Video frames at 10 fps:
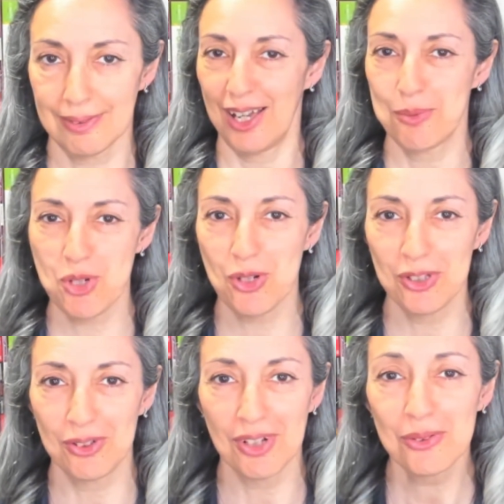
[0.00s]
I'm sure
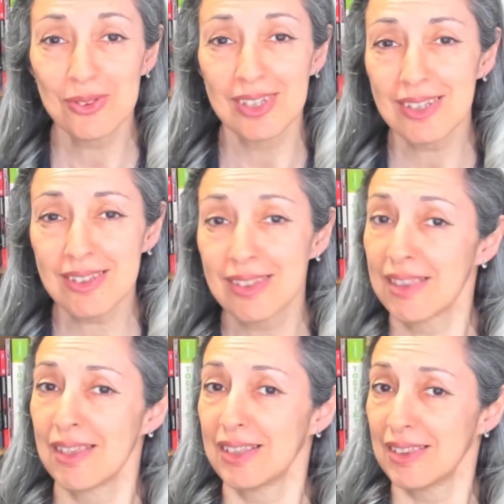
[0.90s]
you noticed
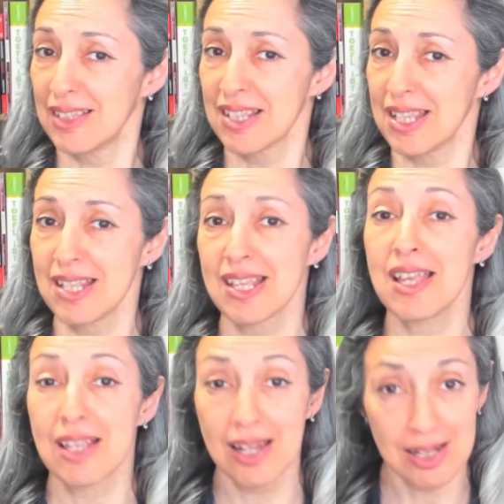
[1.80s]
that this is
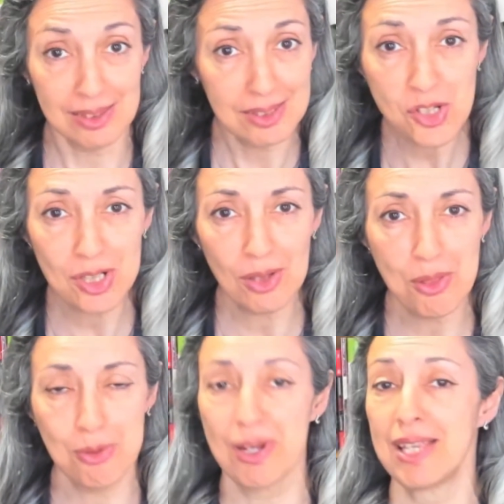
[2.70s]
a
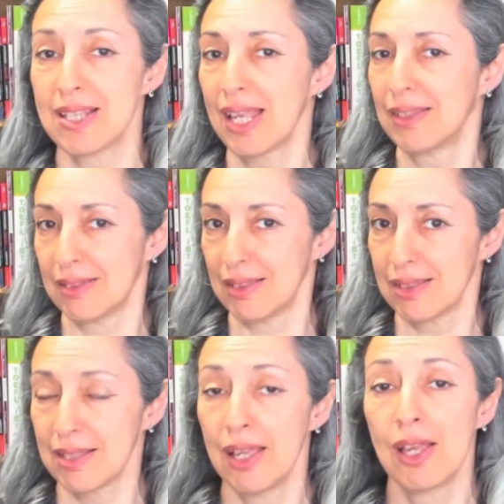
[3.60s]
conditional 3
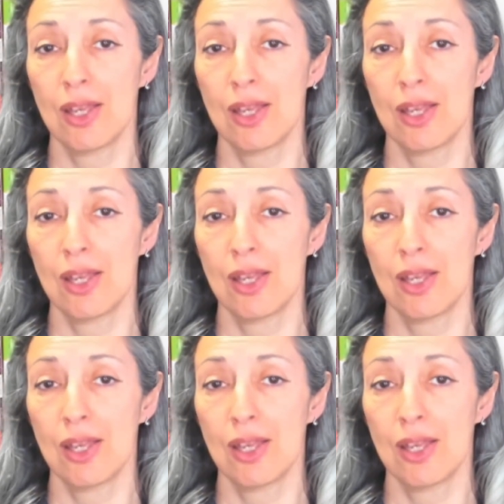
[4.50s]
sentence.